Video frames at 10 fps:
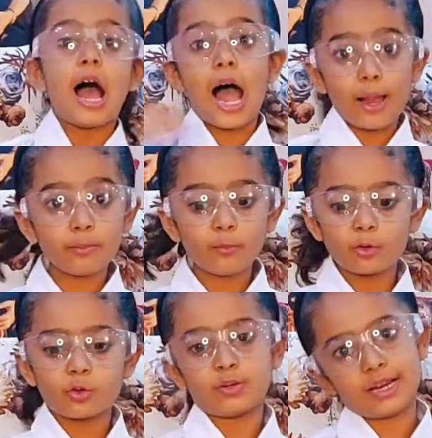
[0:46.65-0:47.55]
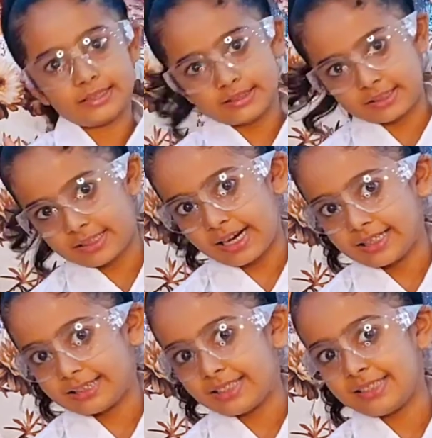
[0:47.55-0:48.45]
I'm going to light the
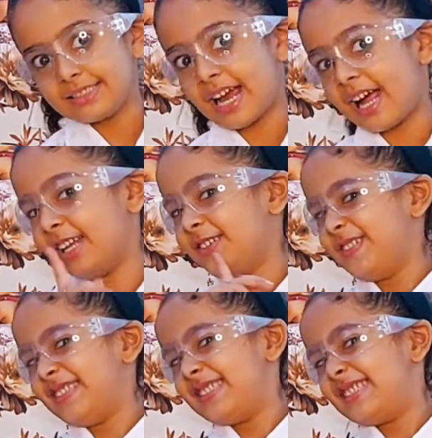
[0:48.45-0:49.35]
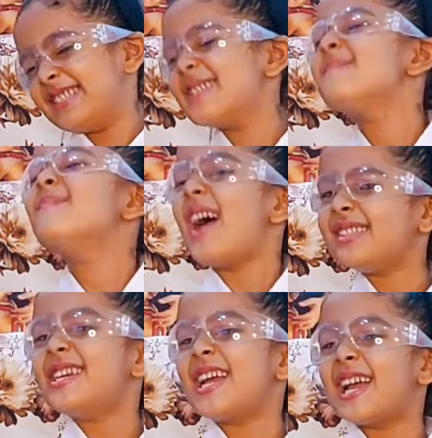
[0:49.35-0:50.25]
candles and we'll see the
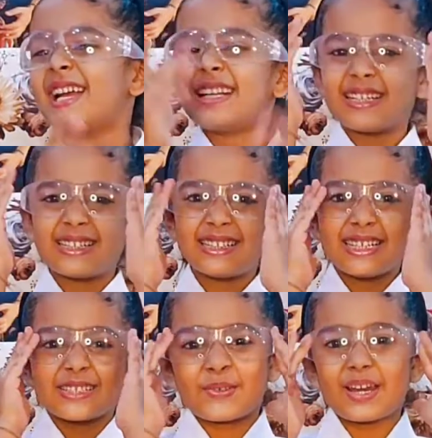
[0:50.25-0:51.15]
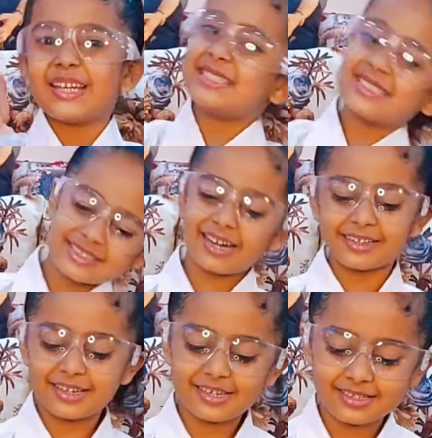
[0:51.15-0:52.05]
magic. So let's start
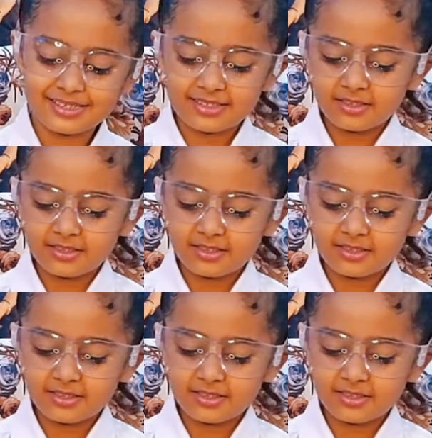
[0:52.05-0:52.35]
this.